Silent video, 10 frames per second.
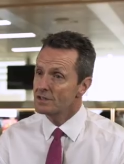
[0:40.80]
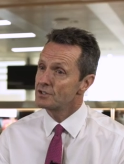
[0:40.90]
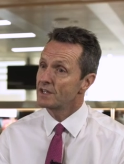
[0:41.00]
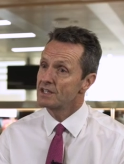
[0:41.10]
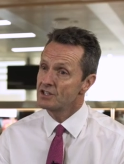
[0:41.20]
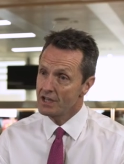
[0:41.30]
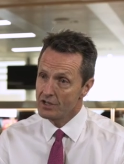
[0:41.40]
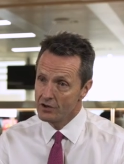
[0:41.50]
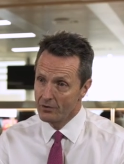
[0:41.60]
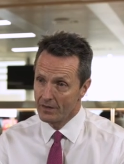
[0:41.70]
So to
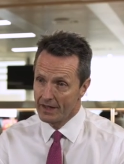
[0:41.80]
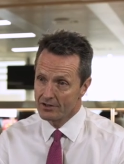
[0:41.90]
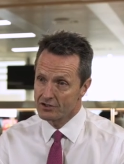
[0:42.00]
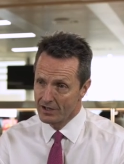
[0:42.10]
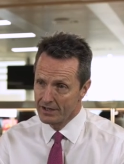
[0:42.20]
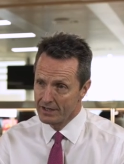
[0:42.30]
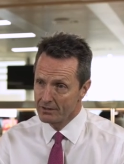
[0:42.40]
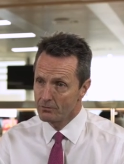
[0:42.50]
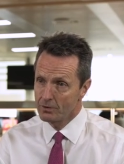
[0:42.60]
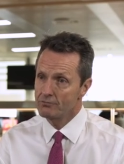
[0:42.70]
continue on that journey,
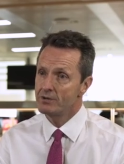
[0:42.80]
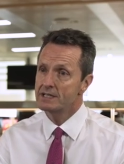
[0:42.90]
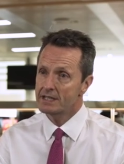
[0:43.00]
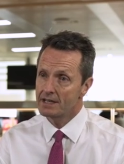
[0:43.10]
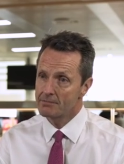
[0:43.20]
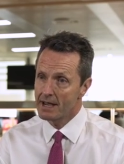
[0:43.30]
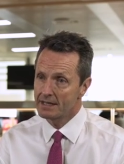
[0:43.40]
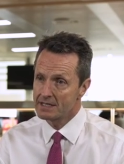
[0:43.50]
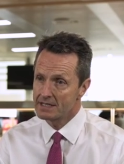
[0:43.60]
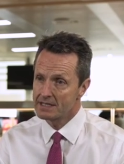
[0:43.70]
we recently
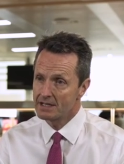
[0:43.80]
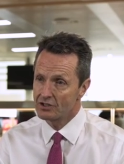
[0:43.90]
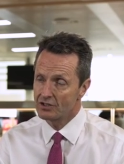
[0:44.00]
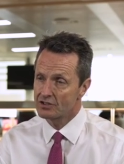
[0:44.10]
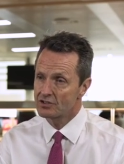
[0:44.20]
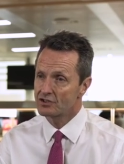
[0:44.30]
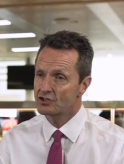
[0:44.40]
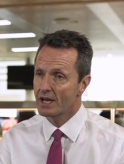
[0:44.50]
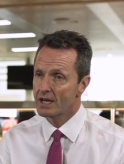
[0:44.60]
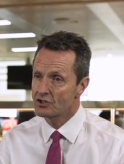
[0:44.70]
made the decision to
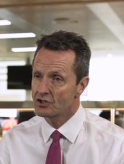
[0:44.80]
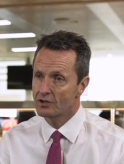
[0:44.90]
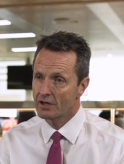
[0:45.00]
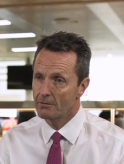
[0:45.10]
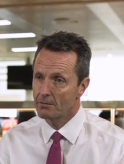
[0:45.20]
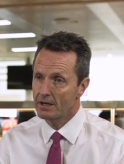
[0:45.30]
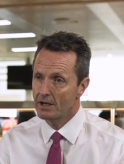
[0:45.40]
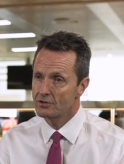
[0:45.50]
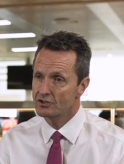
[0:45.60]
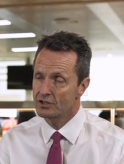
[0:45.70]
change our company
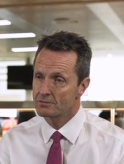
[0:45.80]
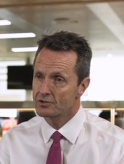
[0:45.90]
ownership